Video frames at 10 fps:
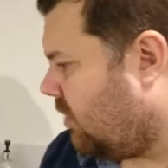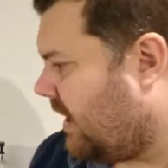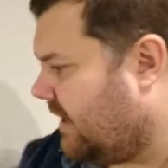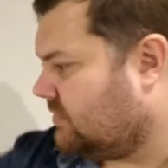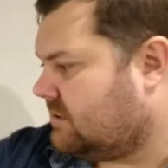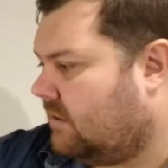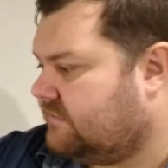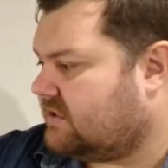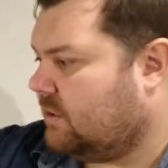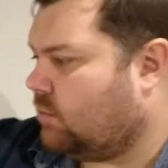What else?
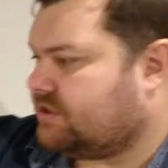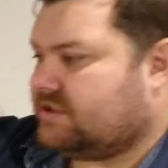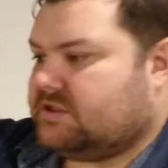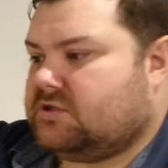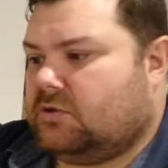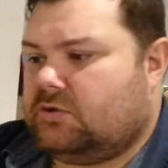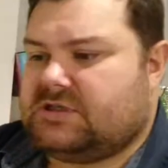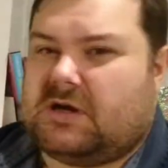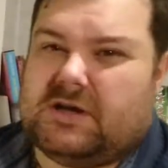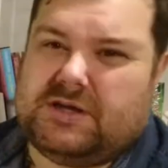Obviously Worcester
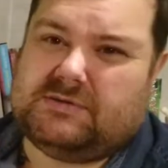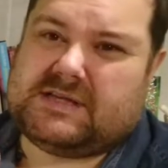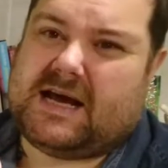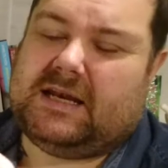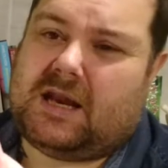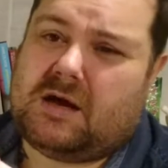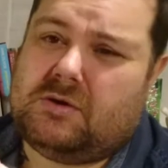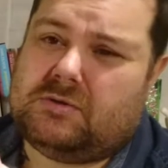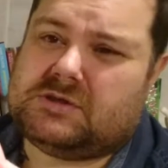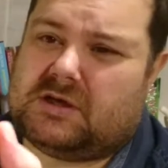sauce, I use that
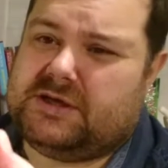loads.